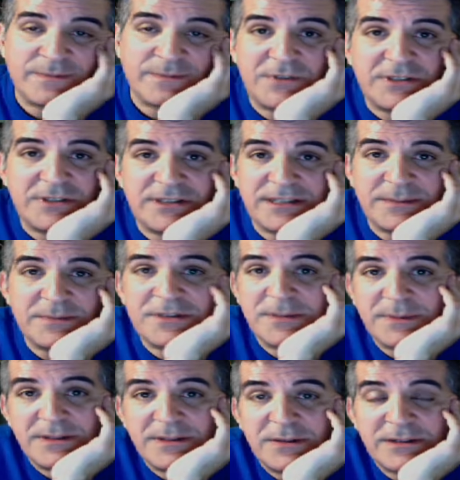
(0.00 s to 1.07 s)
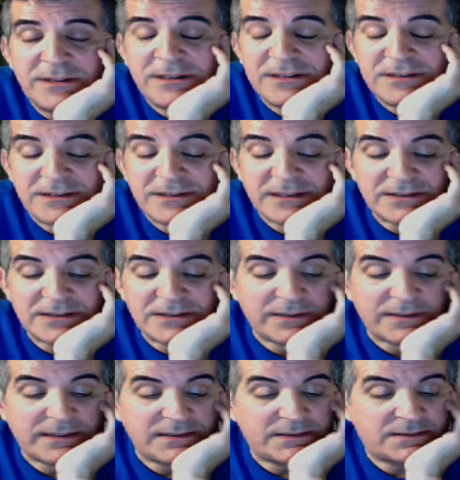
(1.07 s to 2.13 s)
She seems to be doing good, so that's
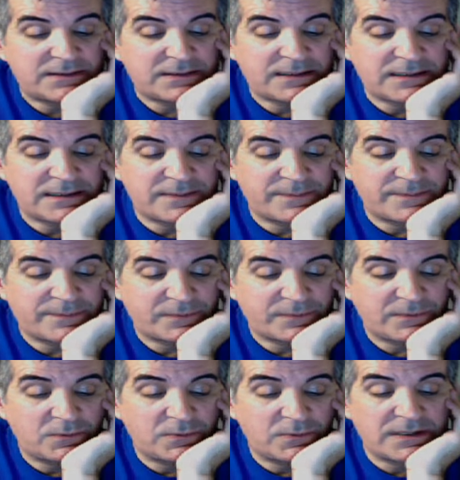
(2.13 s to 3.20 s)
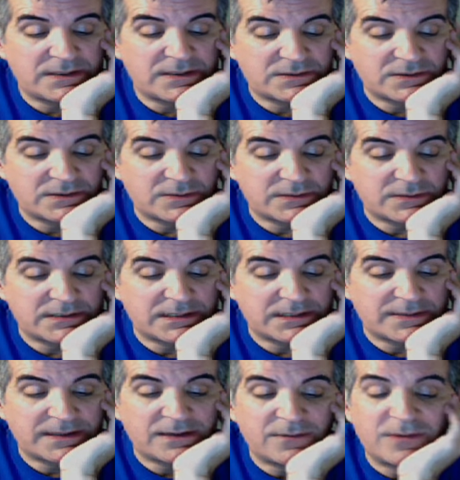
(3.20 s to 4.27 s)
great. What else do I want to talk
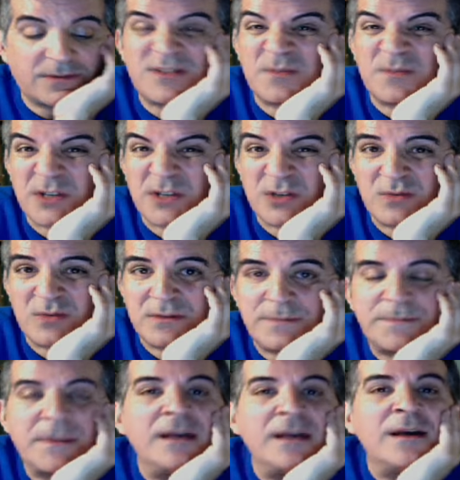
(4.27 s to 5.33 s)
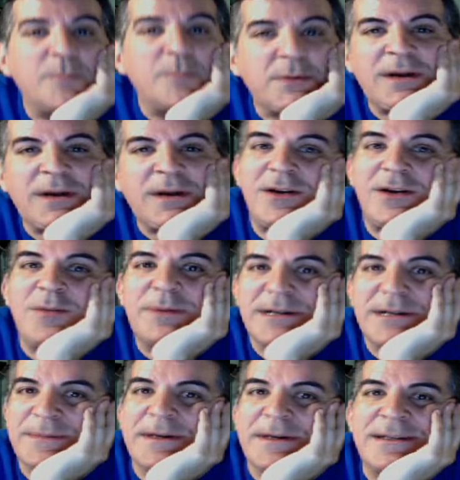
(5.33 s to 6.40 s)
about? I wrote some notes. Barack
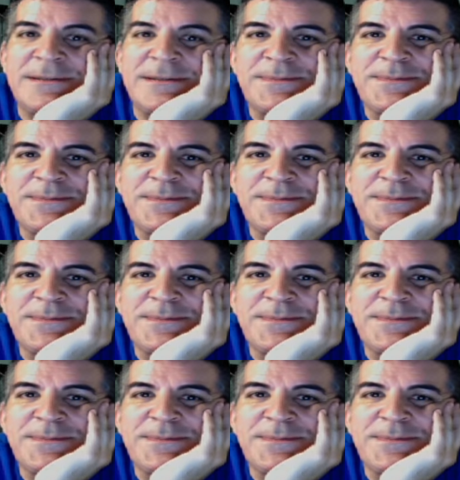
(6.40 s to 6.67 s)
Obama,